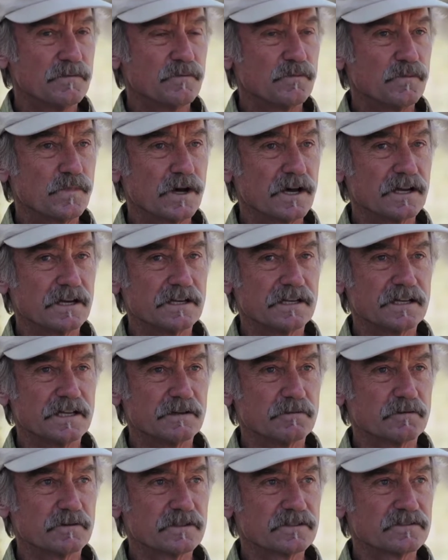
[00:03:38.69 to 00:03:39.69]
but
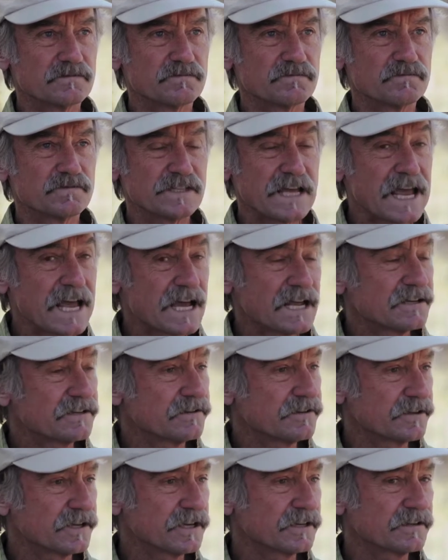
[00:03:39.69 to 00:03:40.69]
it was sad to
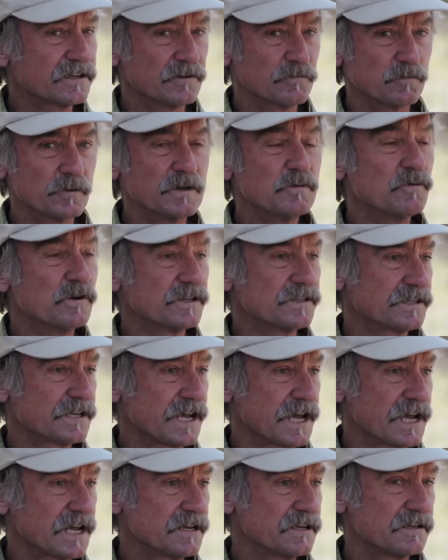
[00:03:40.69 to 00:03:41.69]
think that we once
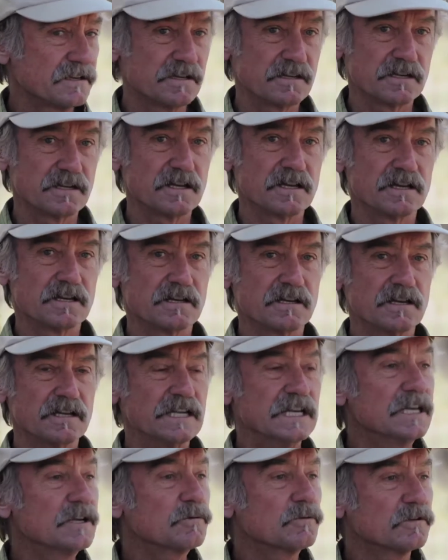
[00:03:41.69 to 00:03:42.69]
had an
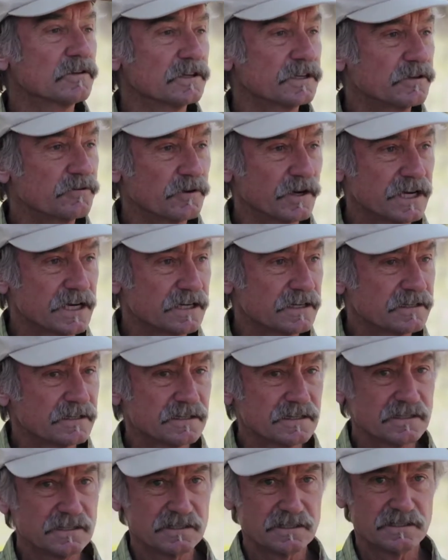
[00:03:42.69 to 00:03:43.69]
equally great
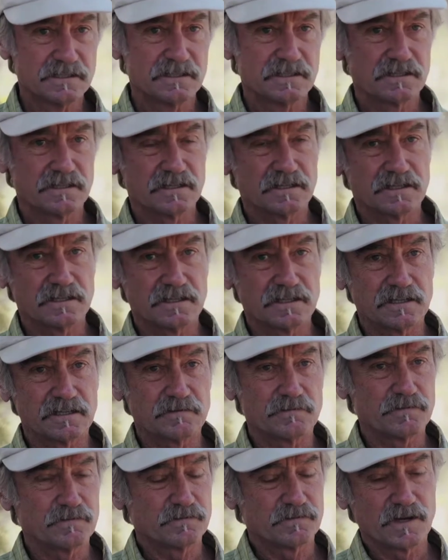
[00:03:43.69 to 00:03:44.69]

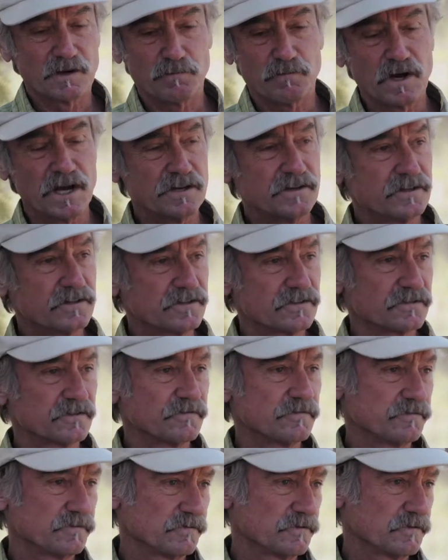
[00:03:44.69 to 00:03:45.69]
abundance
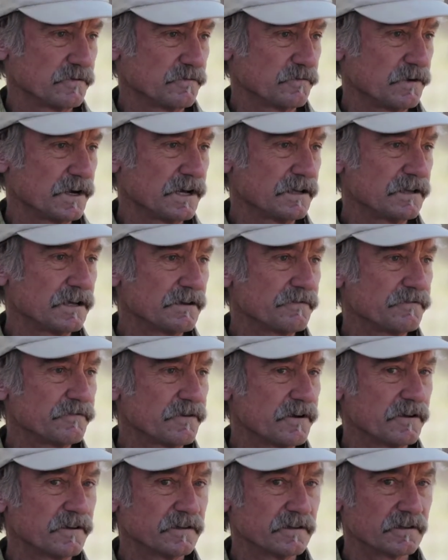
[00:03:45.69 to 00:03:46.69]
of wildlife
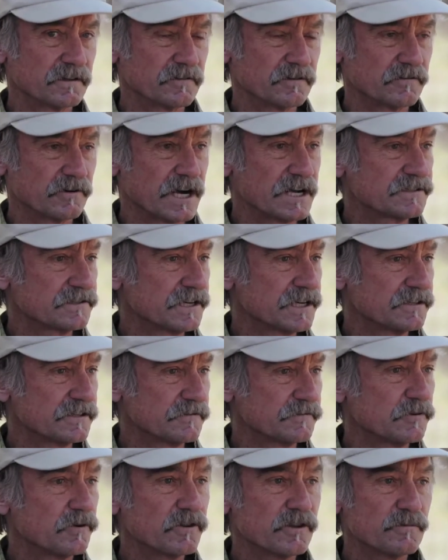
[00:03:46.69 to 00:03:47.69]
on the grasslands
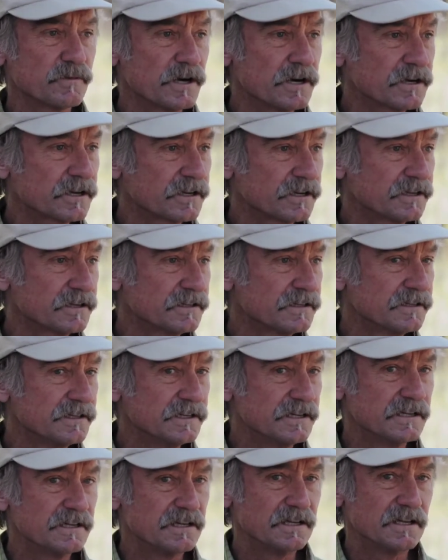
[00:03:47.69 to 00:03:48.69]
of North America,
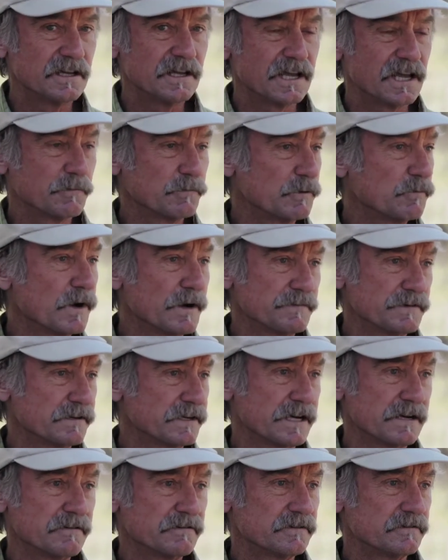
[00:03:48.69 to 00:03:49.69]
and we wiped it
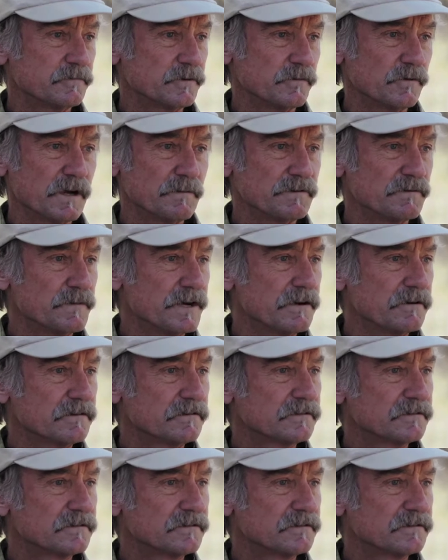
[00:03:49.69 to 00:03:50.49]
out. We wiped them out.